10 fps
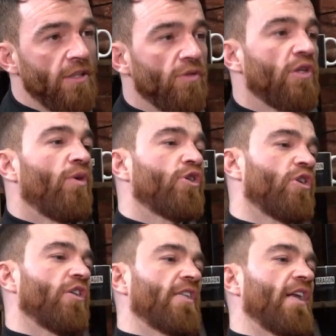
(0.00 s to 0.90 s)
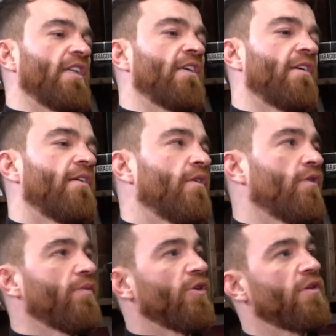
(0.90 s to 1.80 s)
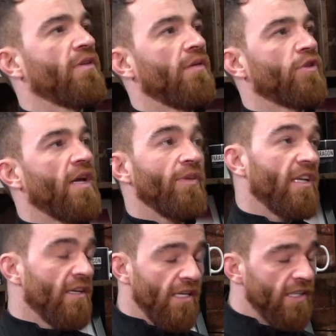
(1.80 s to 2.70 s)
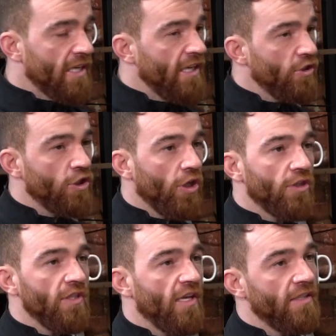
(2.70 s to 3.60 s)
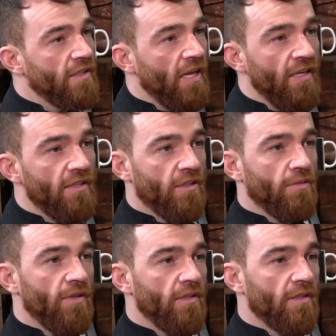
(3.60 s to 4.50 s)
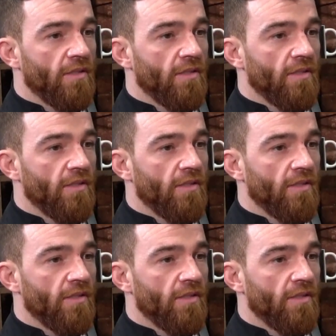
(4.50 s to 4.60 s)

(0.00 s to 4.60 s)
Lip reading: Because they're watching on the telly, or they're watching on the outside, when you're in there, you're taking shots and that. It's dangerous, mate.